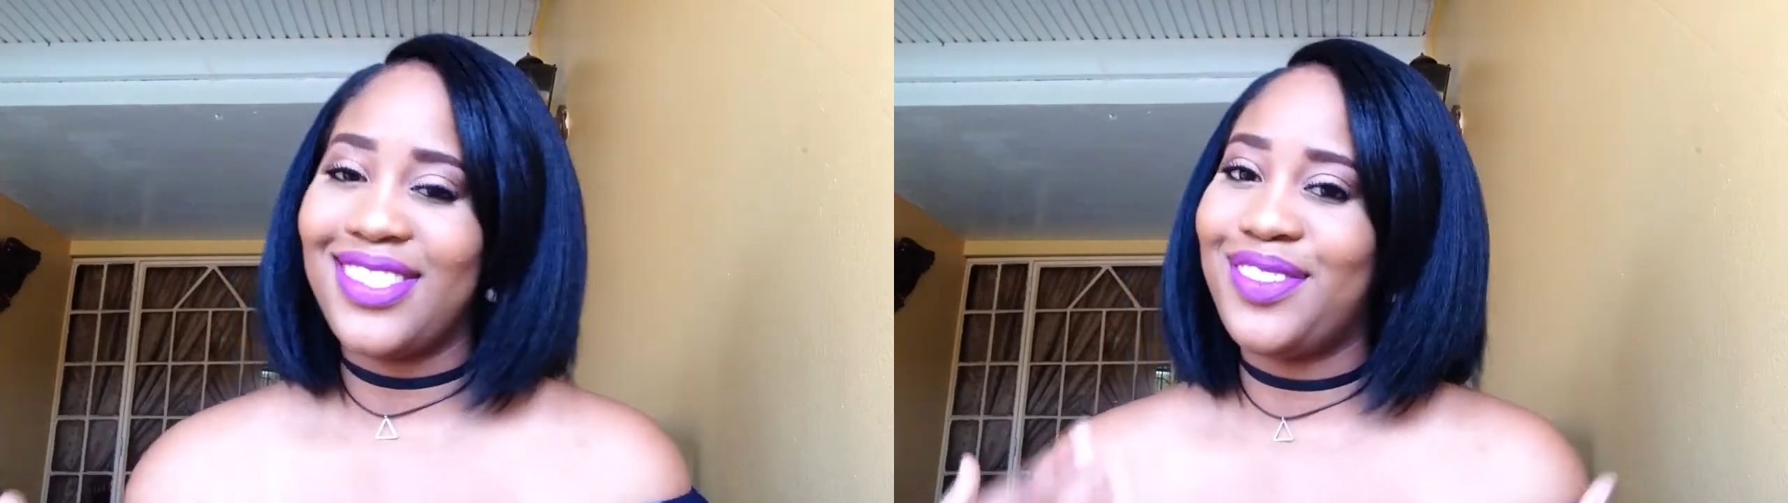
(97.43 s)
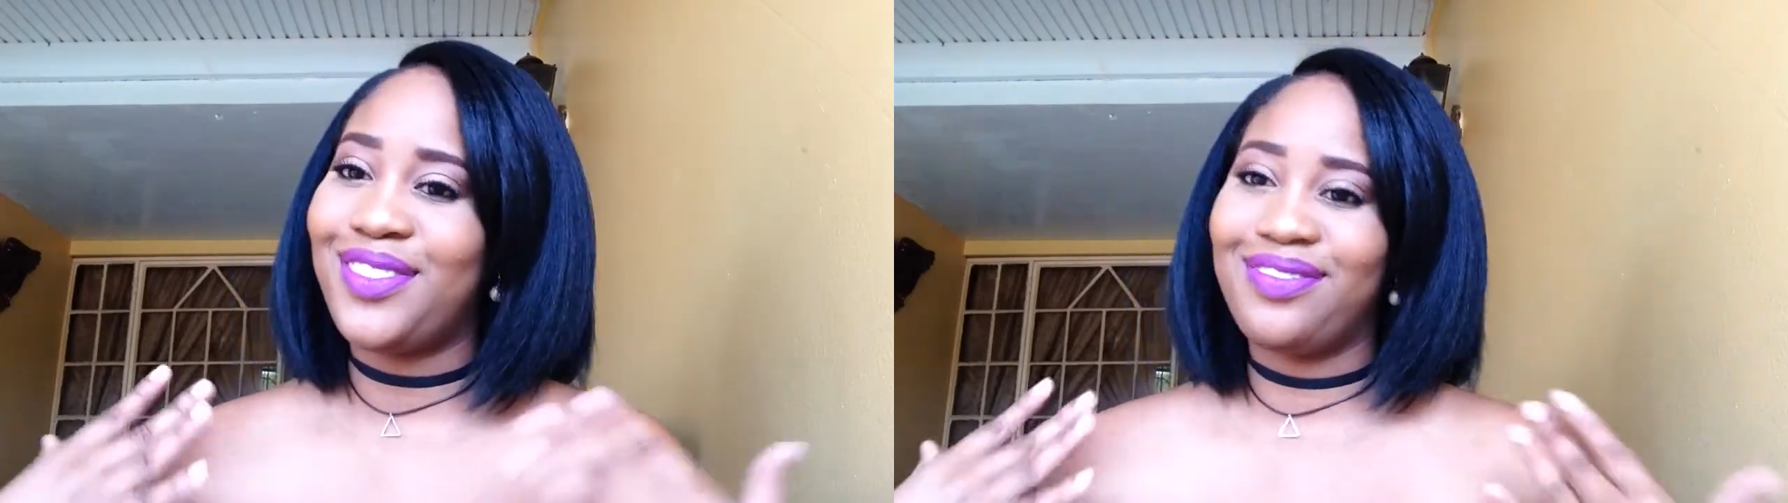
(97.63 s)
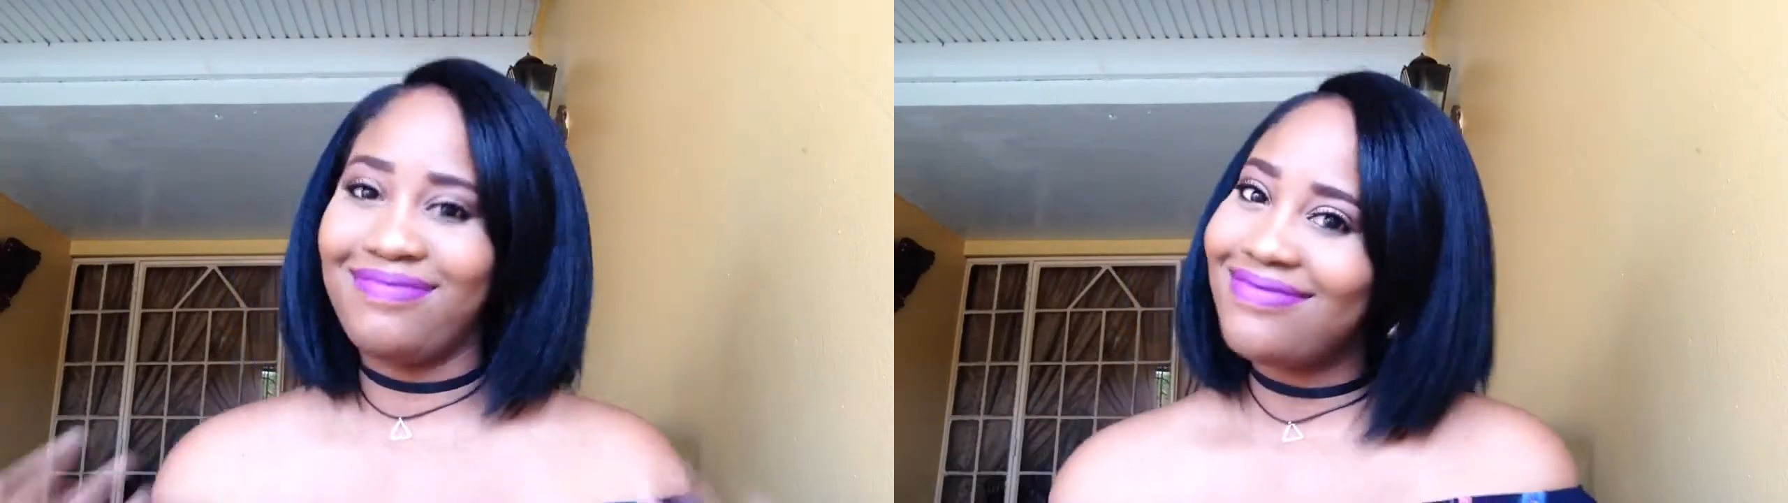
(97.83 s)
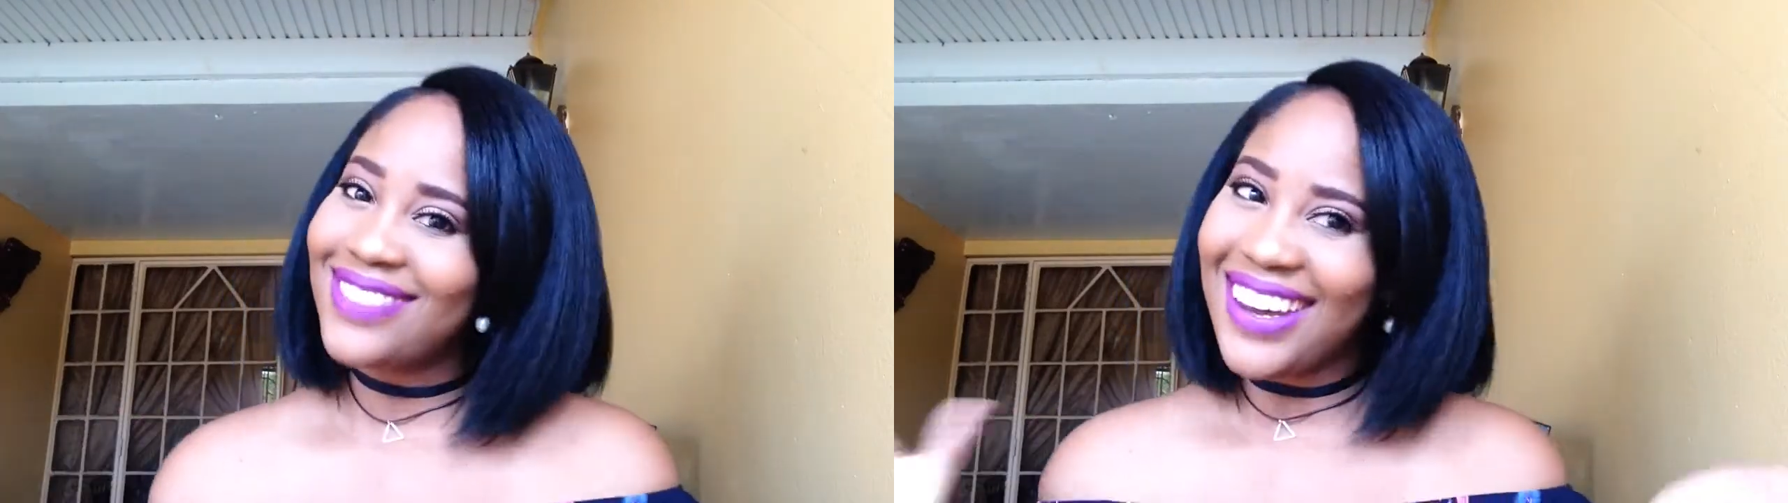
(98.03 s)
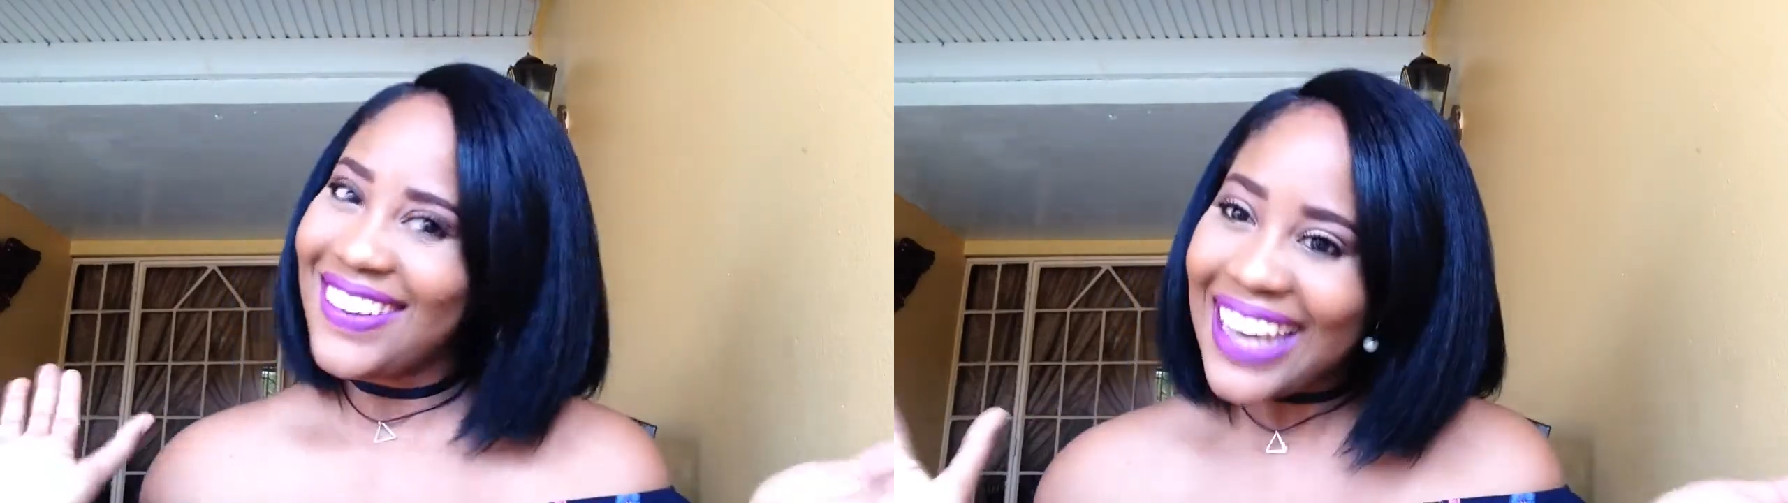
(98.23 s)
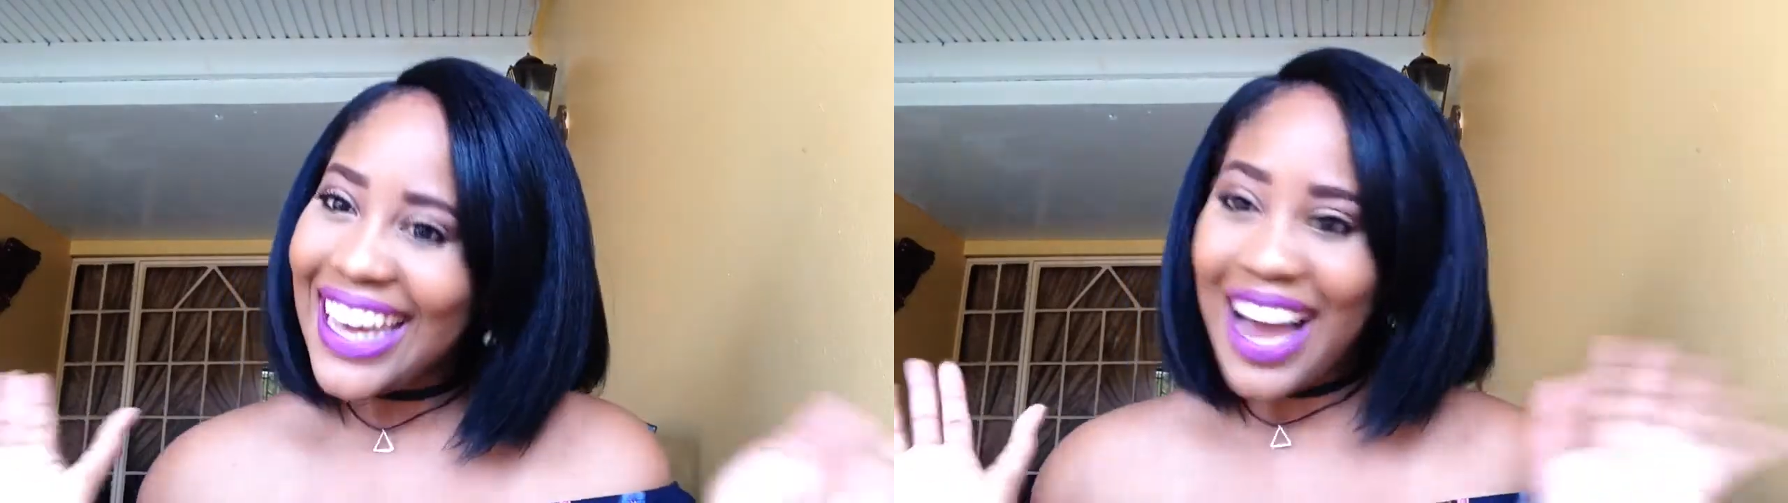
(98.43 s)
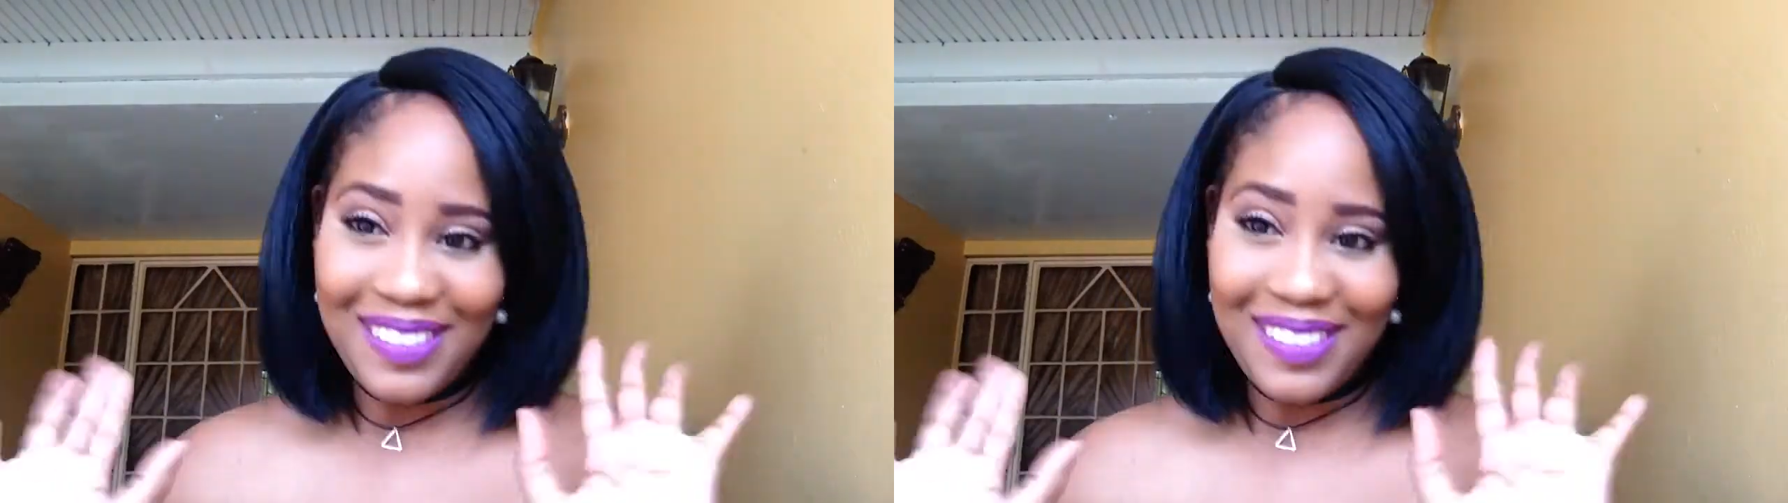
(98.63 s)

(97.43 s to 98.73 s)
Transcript: So, okay,